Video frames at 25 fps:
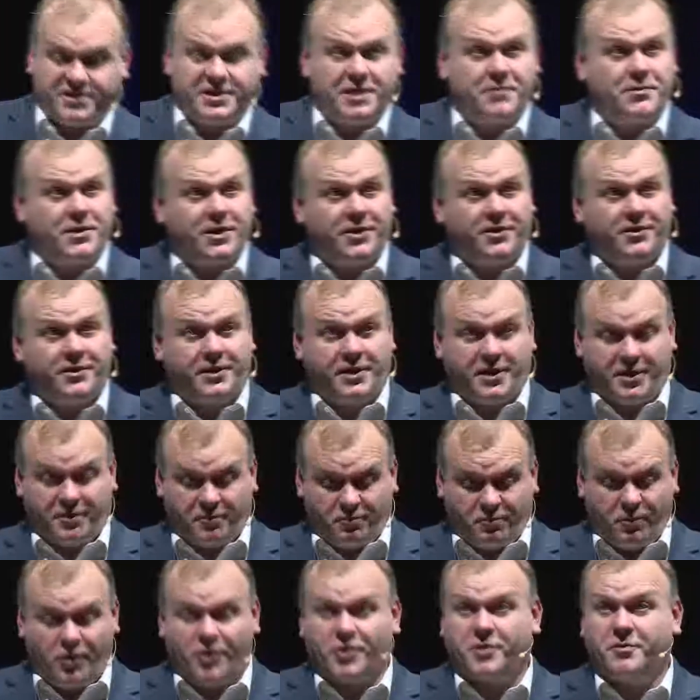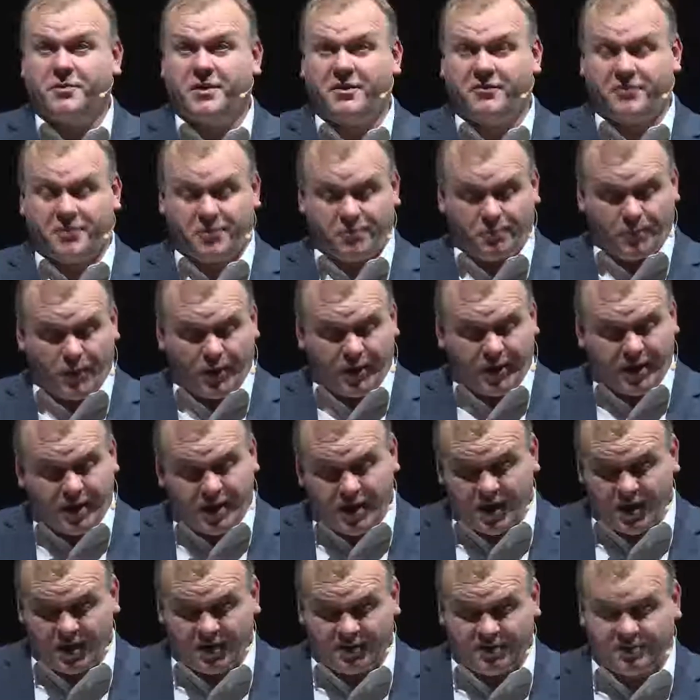Emma, and welcome
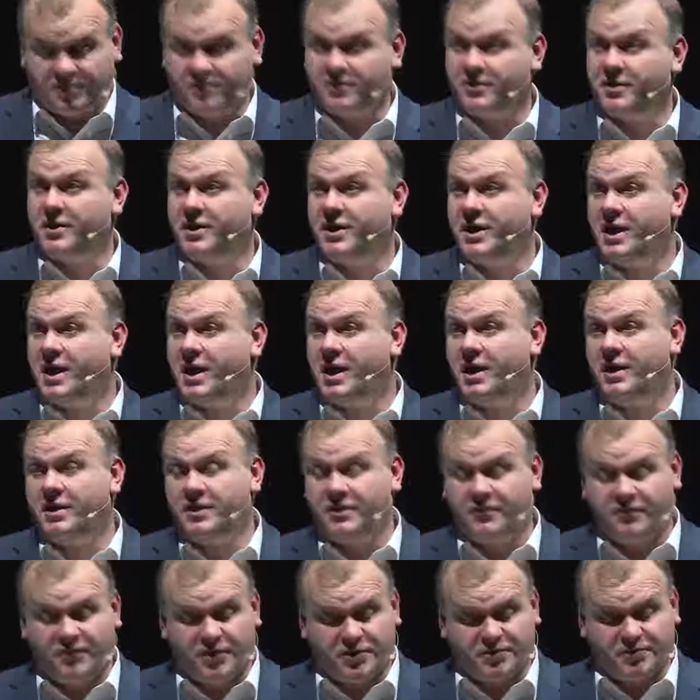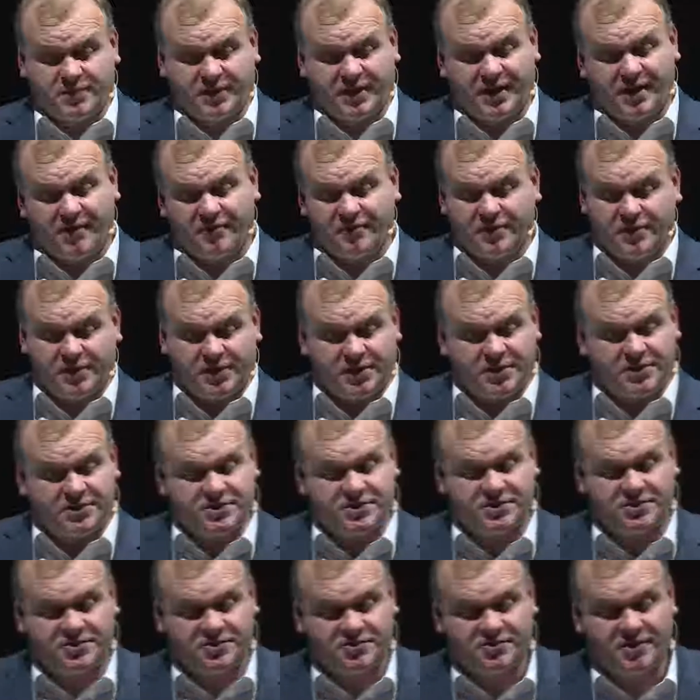everybody to the Investment
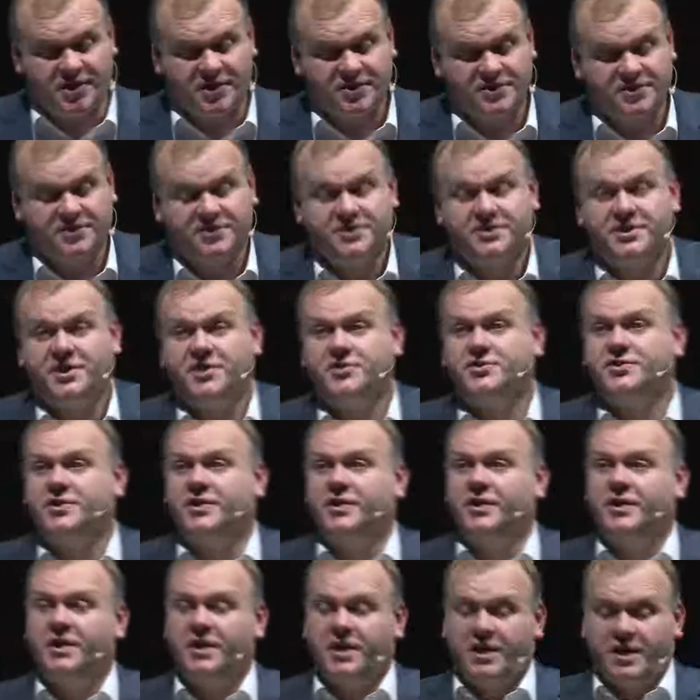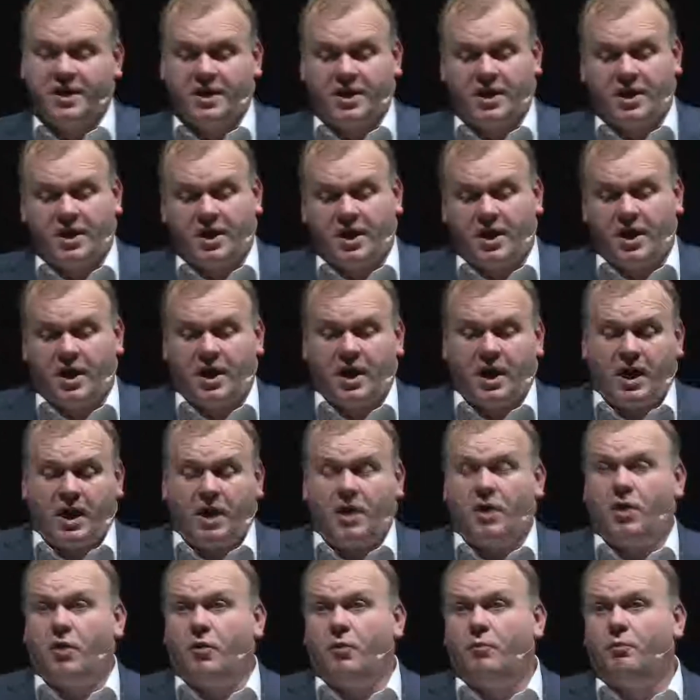Governance Structure session.
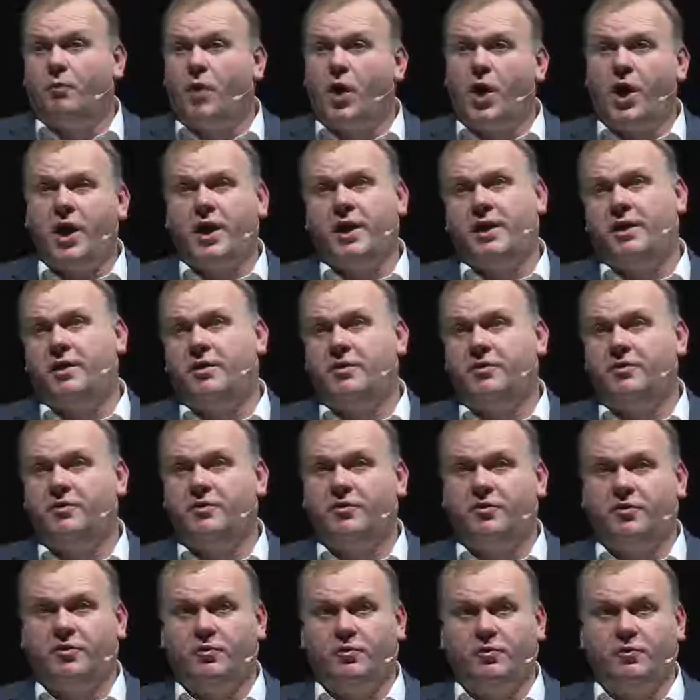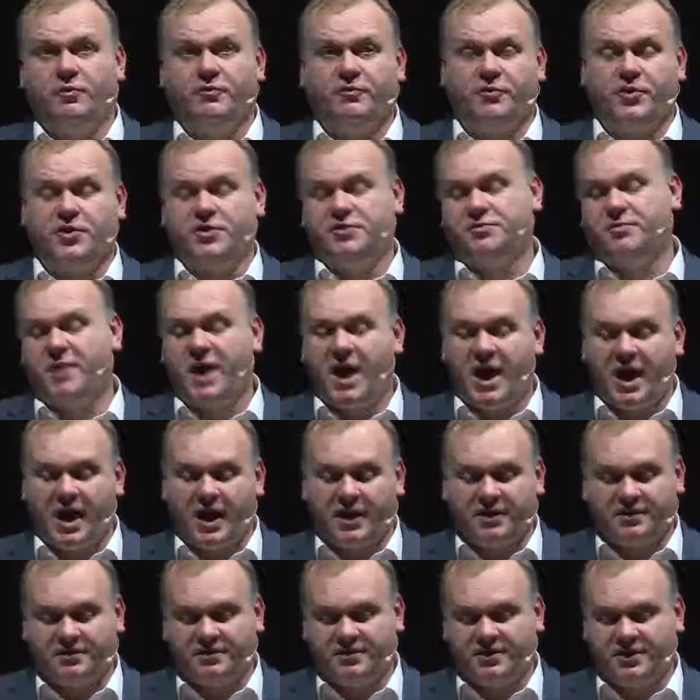My first
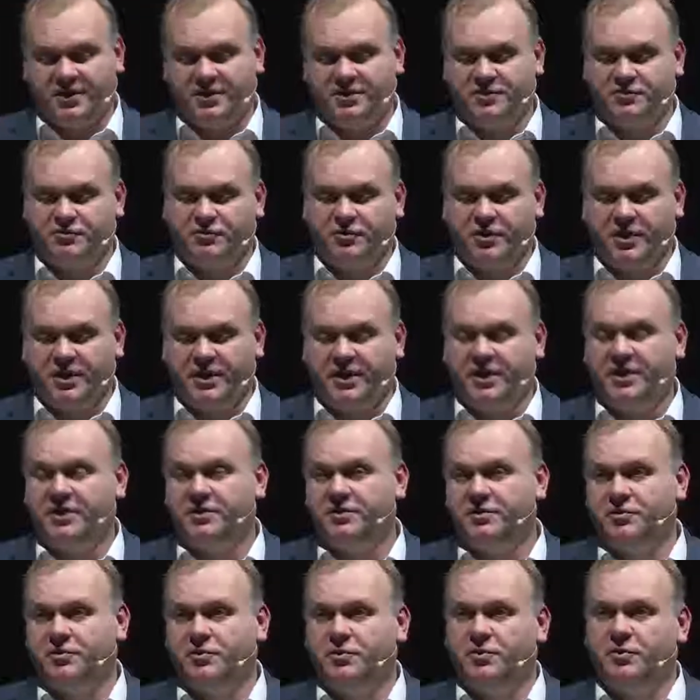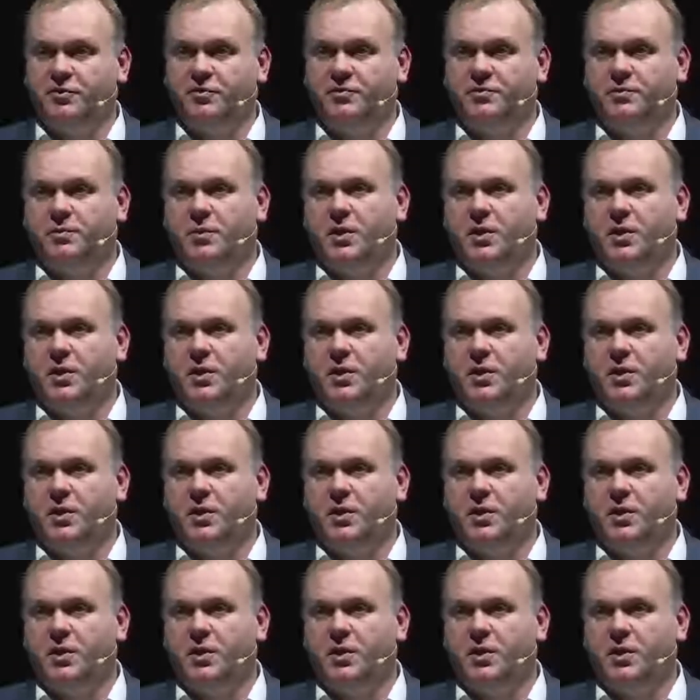part is really to